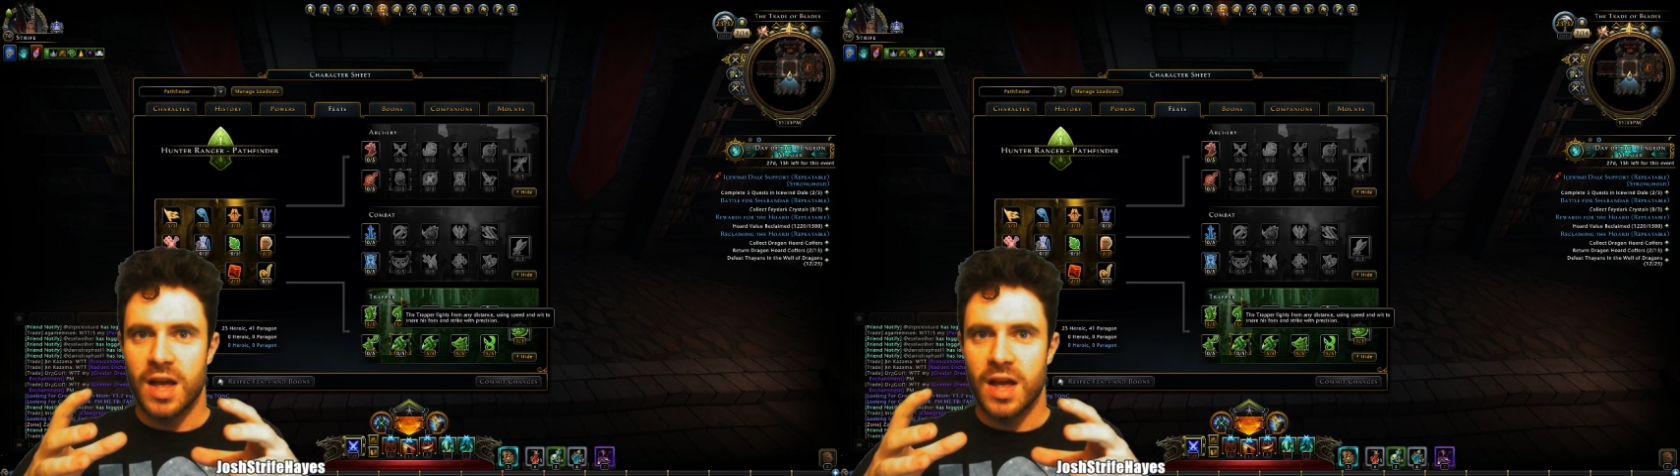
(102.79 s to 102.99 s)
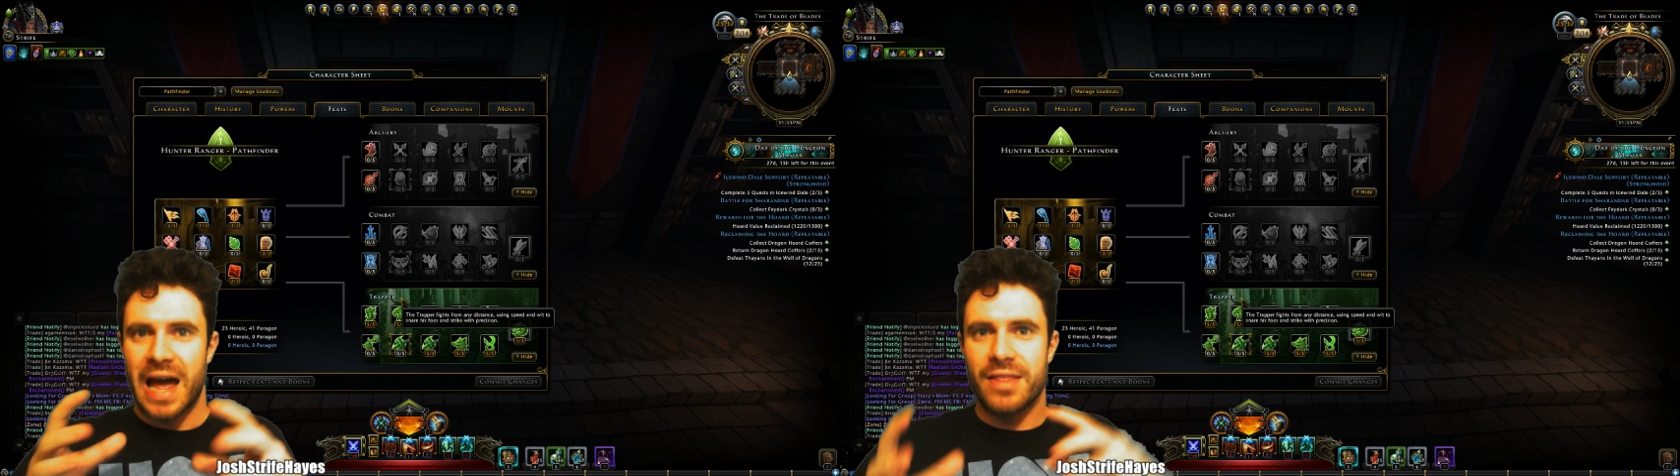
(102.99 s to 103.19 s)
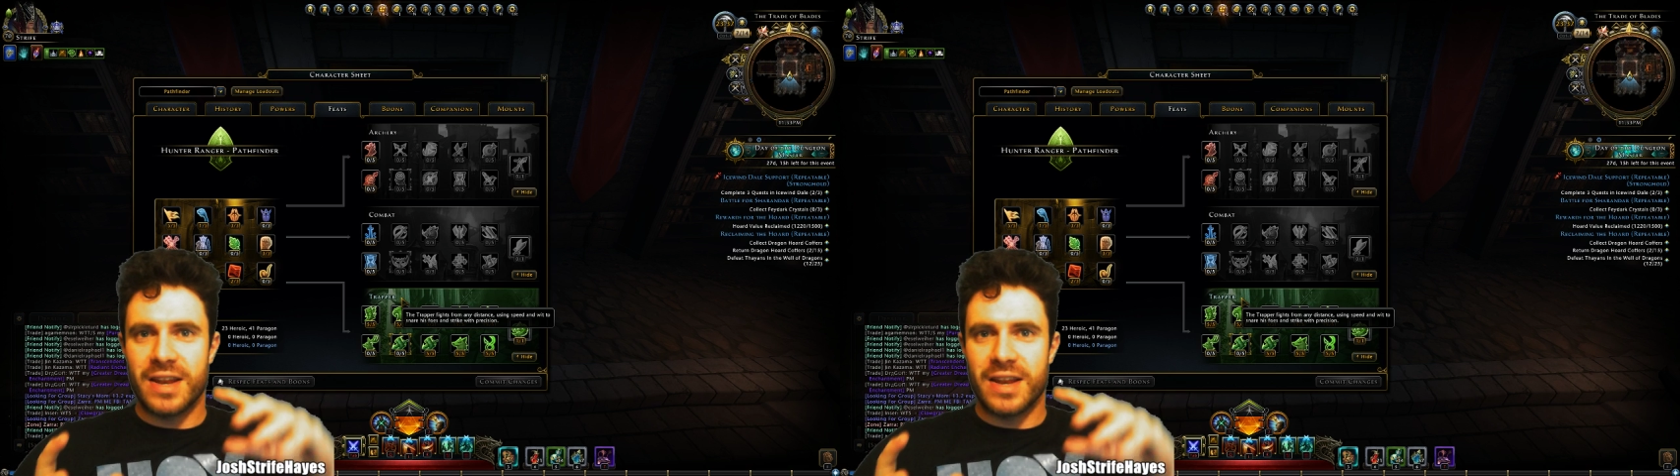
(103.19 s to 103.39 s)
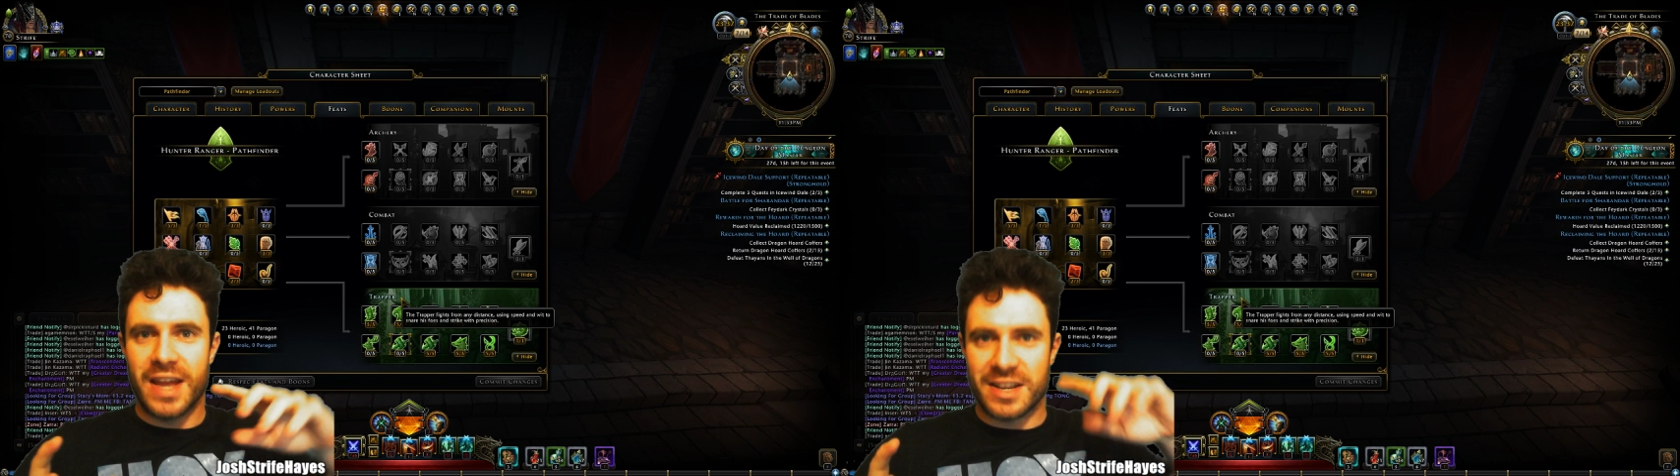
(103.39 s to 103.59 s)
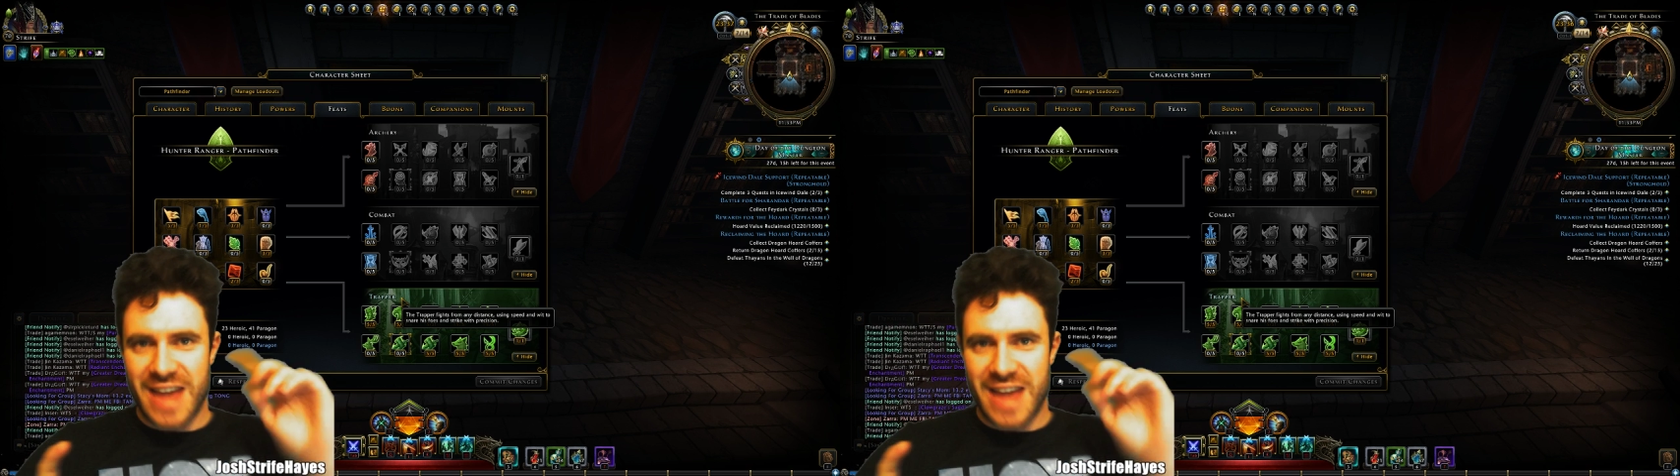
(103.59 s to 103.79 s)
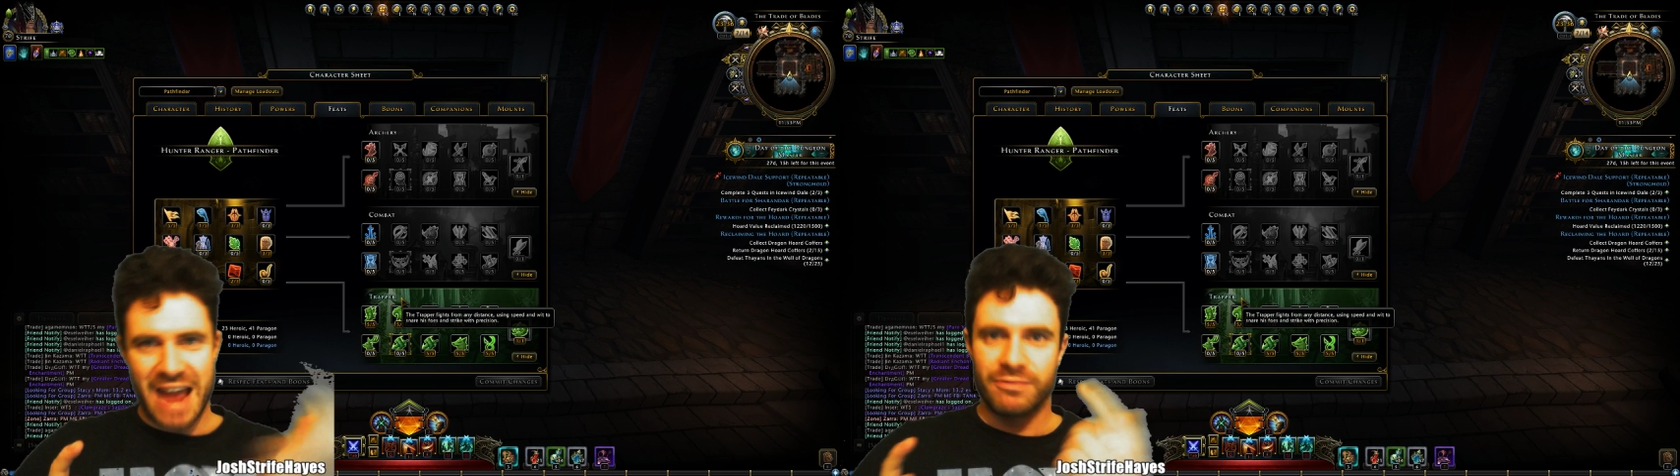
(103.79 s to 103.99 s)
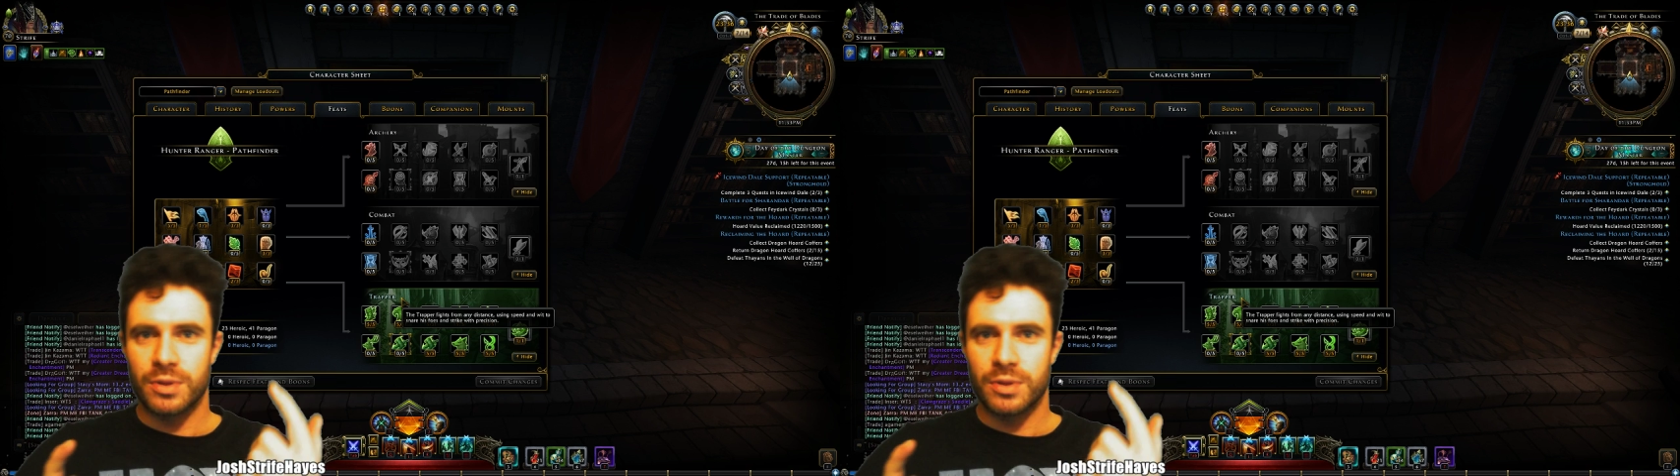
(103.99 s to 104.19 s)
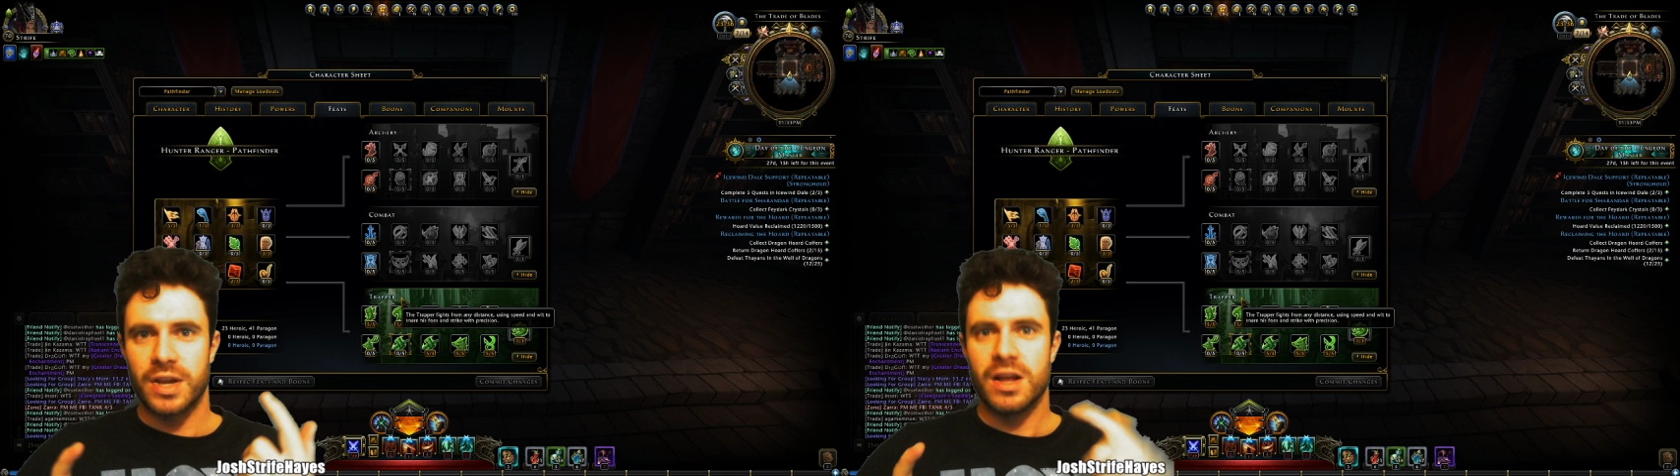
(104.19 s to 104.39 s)
and then hit
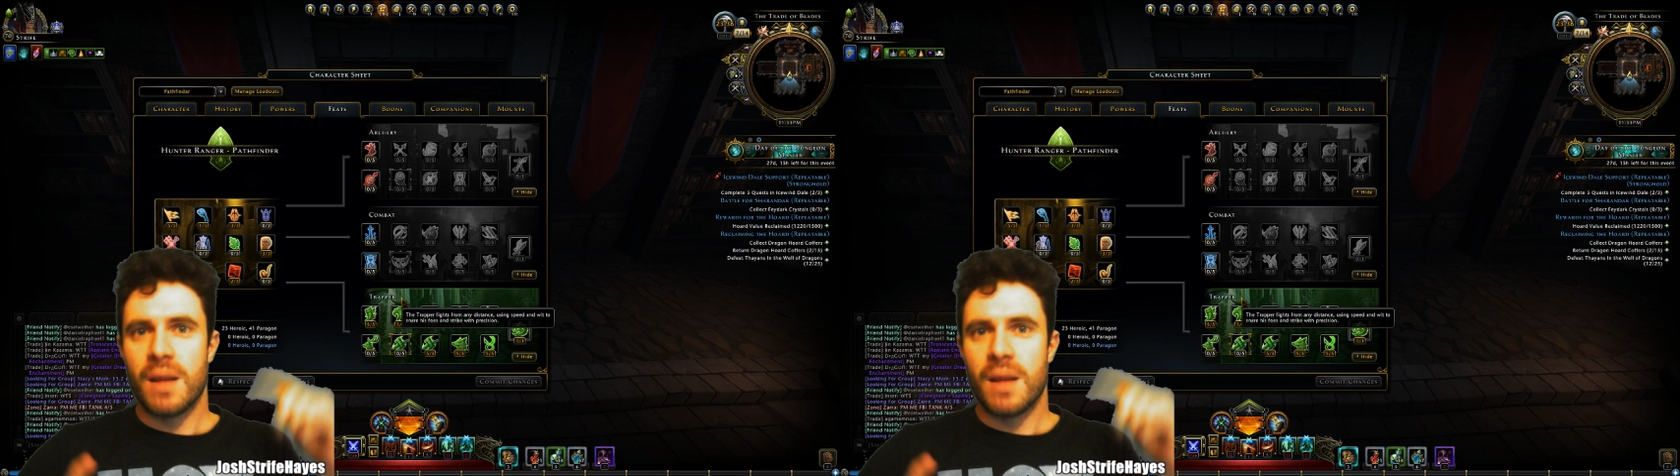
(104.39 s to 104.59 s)
everything